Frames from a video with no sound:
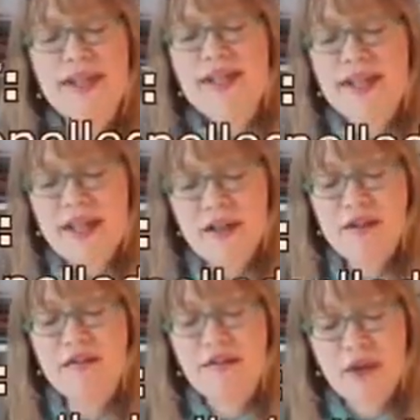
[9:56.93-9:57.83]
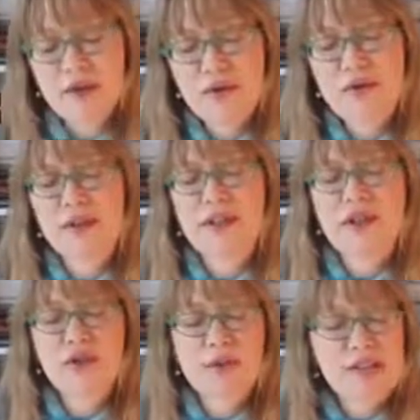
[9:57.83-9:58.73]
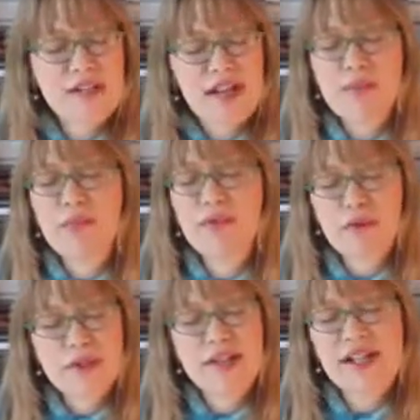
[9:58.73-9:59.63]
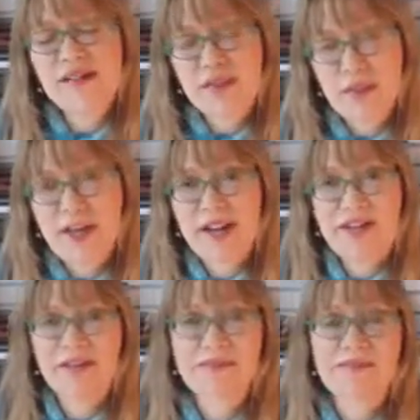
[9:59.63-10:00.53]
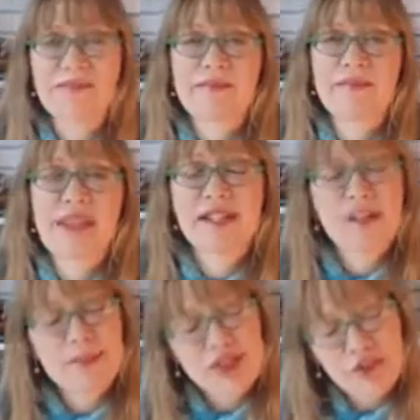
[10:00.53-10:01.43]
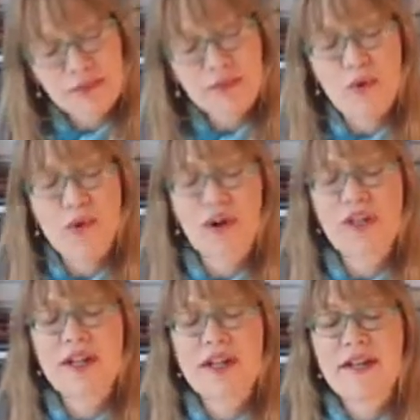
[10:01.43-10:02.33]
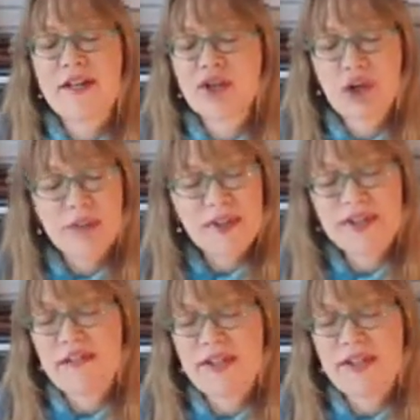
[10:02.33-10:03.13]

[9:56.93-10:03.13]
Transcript: this ether flows into a stable vortex flow pattern. As I mentioned before, the turbulence of